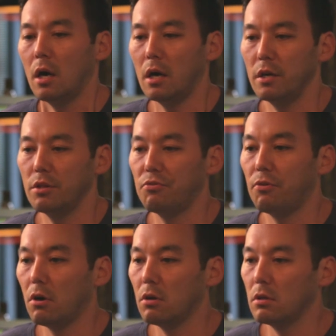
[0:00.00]
uh, in the
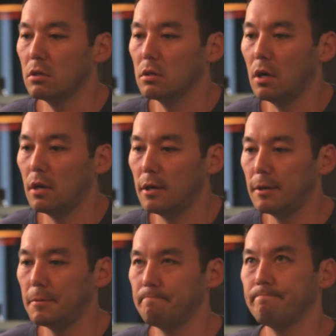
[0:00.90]
fall. Mm-hmm.
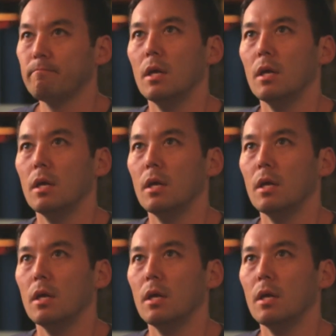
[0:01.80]
Um,